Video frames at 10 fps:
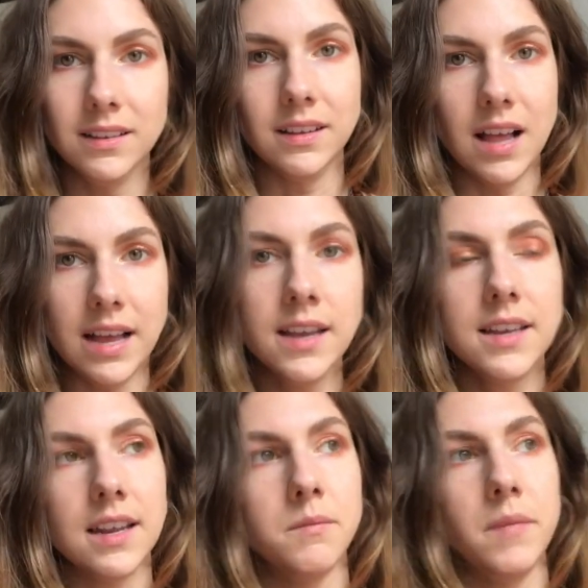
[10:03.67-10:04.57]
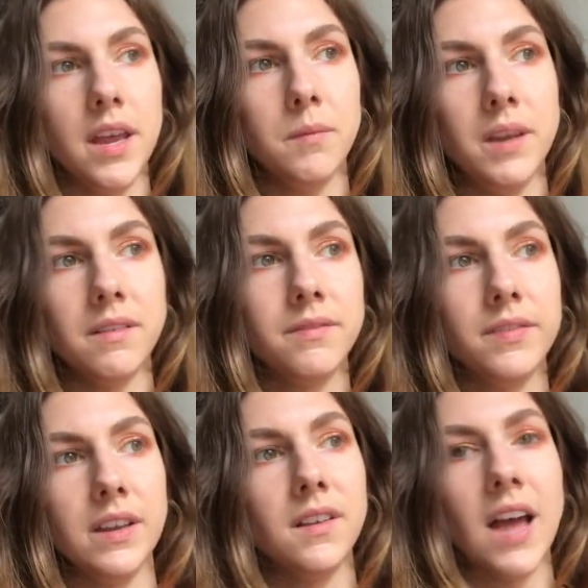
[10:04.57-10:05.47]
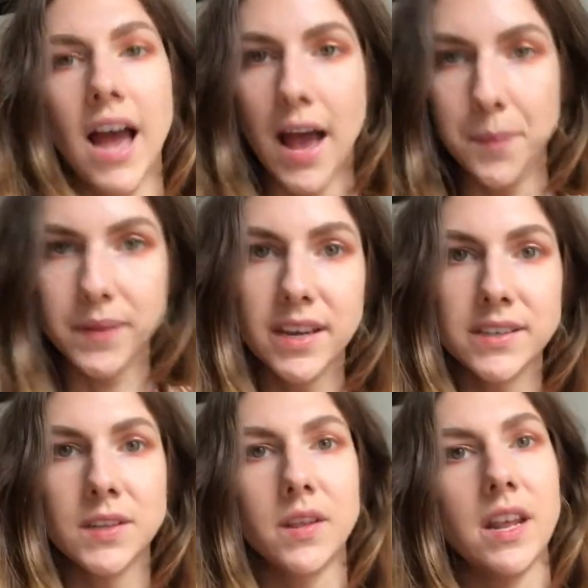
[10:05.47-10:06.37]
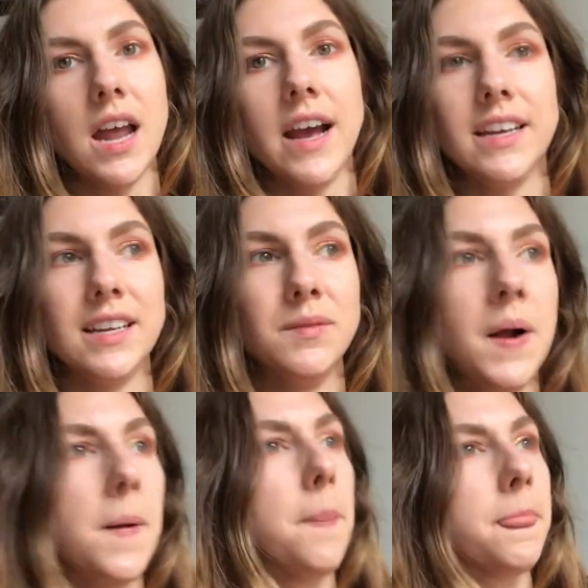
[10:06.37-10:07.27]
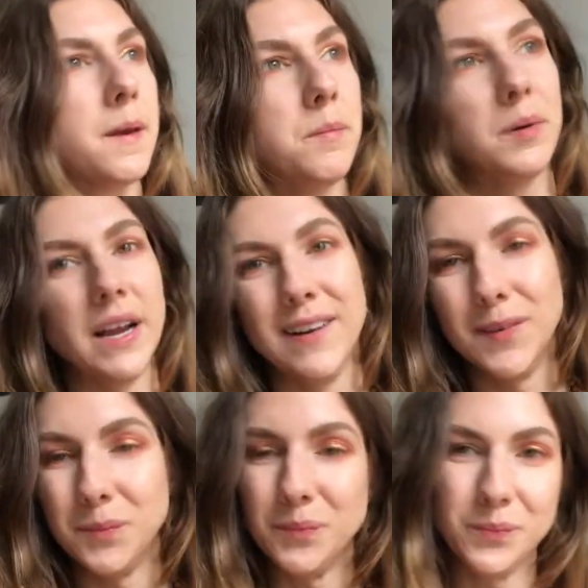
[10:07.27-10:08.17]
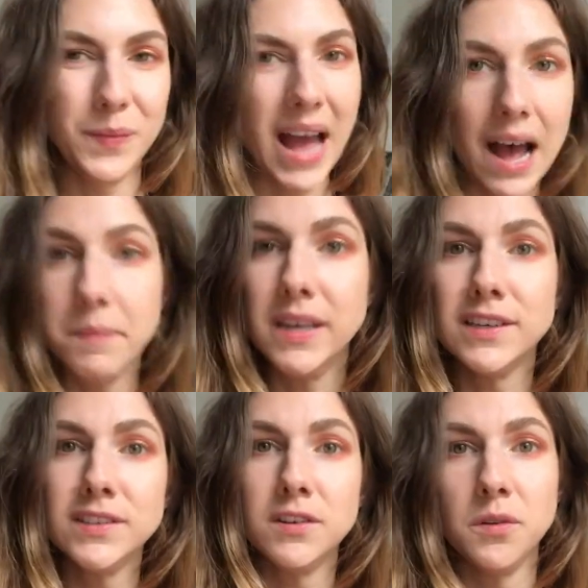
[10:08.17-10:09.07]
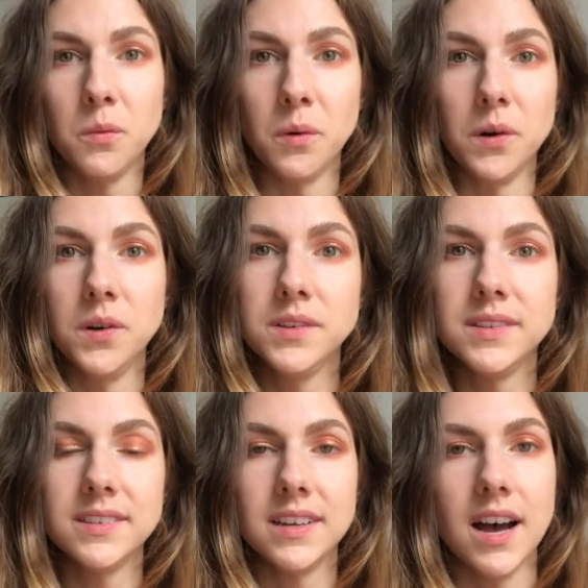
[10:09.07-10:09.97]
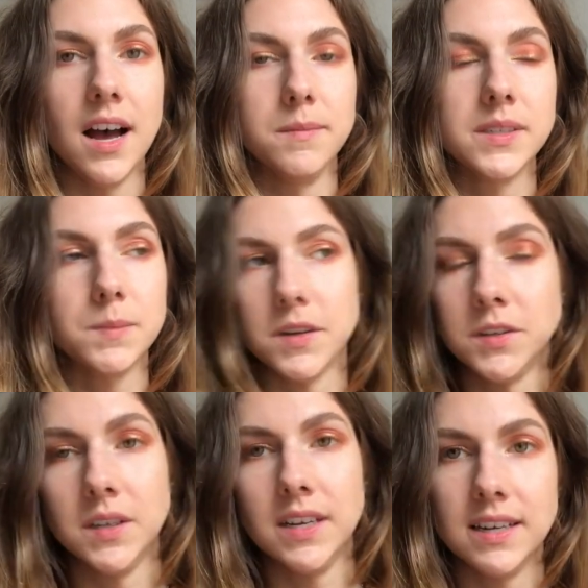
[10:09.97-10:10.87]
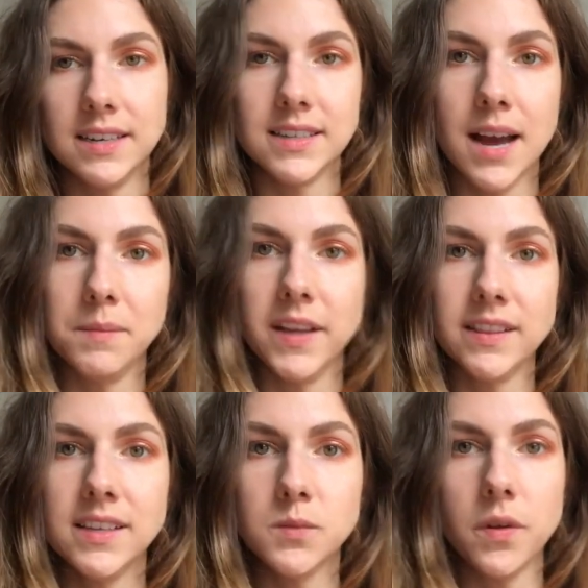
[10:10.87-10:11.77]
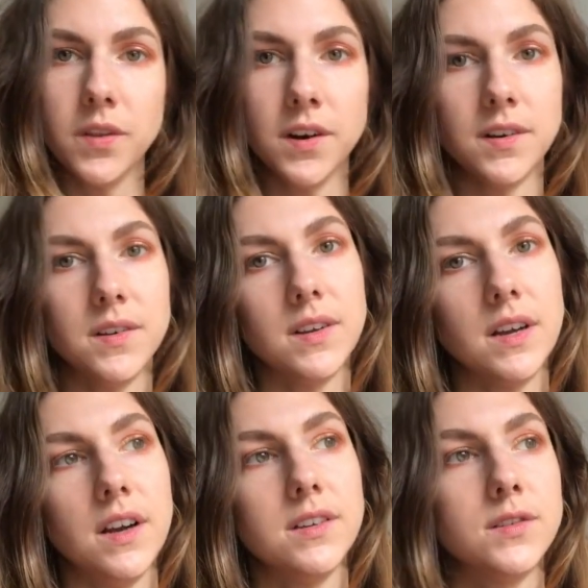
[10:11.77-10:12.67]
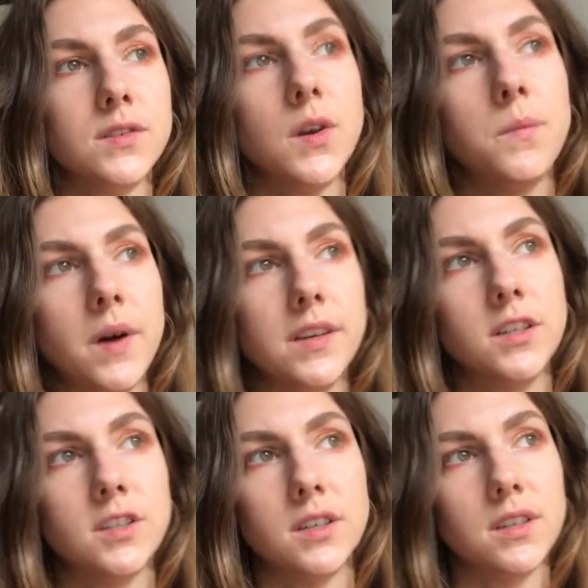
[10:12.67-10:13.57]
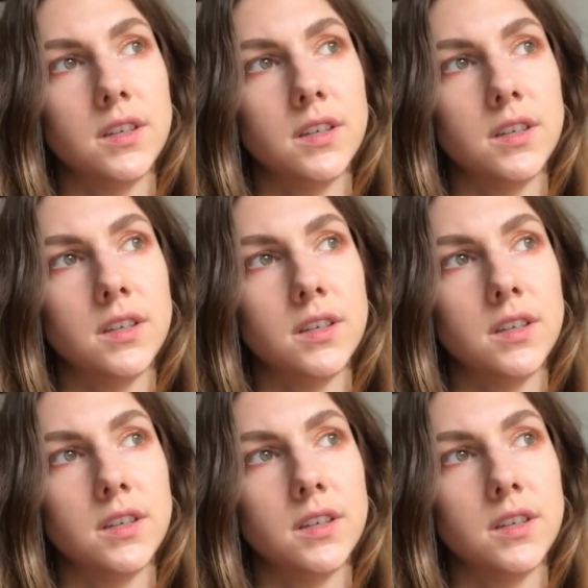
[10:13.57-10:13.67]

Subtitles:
light and make me feel happy so that I can bring happiness to the world, especially in a time like this when there is so much